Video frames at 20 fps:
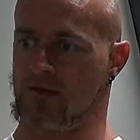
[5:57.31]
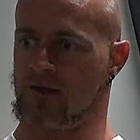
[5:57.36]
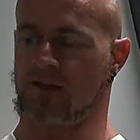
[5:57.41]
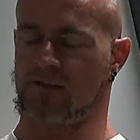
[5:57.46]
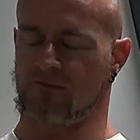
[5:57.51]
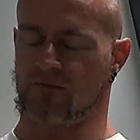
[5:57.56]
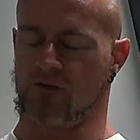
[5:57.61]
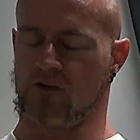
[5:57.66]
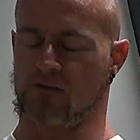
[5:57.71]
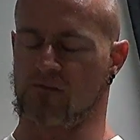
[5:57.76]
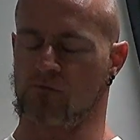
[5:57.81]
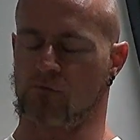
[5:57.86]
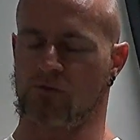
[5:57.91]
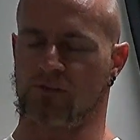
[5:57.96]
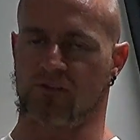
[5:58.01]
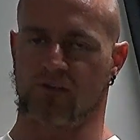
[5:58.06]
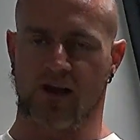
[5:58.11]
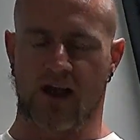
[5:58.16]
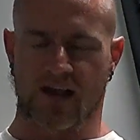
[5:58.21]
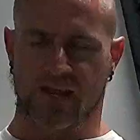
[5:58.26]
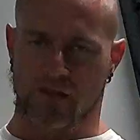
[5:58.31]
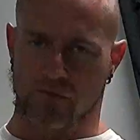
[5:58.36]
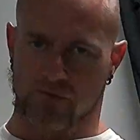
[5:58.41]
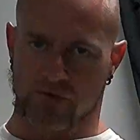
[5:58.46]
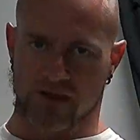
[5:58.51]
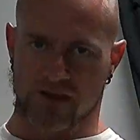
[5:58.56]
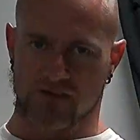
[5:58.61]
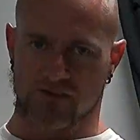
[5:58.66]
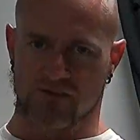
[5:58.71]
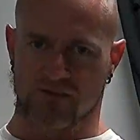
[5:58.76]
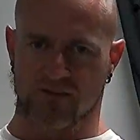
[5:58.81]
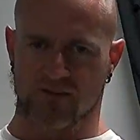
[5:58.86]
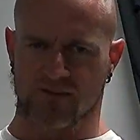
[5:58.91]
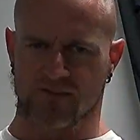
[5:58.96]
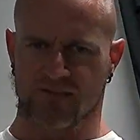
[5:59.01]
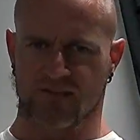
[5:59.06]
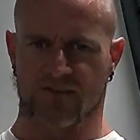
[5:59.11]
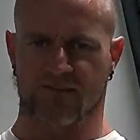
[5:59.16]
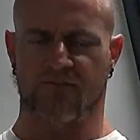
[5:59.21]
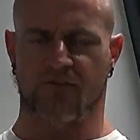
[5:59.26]
as far as what their occupation
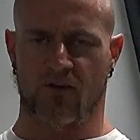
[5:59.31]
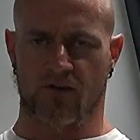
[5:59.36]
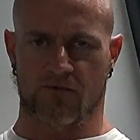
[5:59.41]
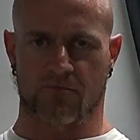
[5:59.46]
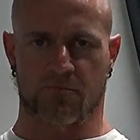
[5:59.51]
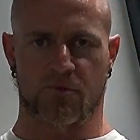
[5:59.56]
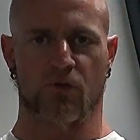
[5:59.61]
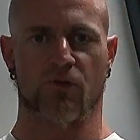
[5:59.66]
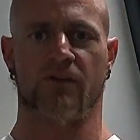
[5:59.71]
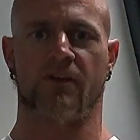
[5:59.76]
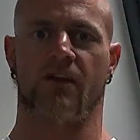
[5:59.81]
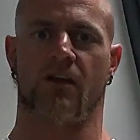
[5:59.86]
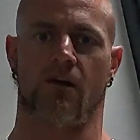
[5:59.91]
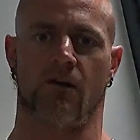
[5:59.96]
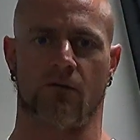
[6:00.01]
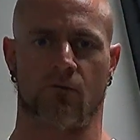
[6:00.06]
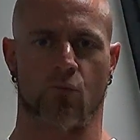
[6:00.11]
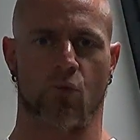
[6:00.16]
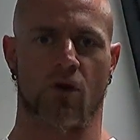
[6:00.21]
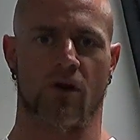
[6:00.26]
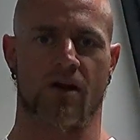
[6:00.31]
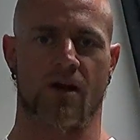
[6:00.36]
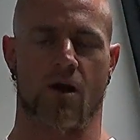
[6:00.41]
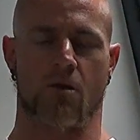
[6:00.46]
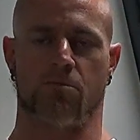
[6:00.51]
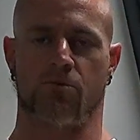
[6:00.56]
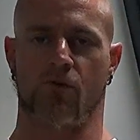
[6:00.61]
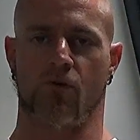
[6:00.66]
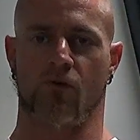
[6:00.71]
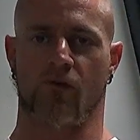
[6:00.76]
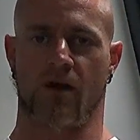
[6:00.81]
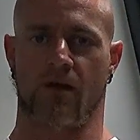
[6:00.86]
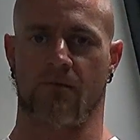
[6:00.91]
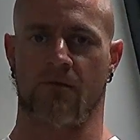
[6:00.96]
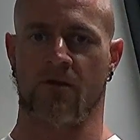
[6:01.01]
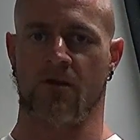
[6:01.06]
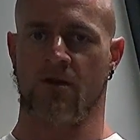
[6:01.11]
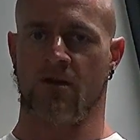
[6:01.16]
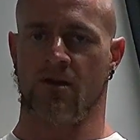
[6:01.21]
is, as far as building a workout program.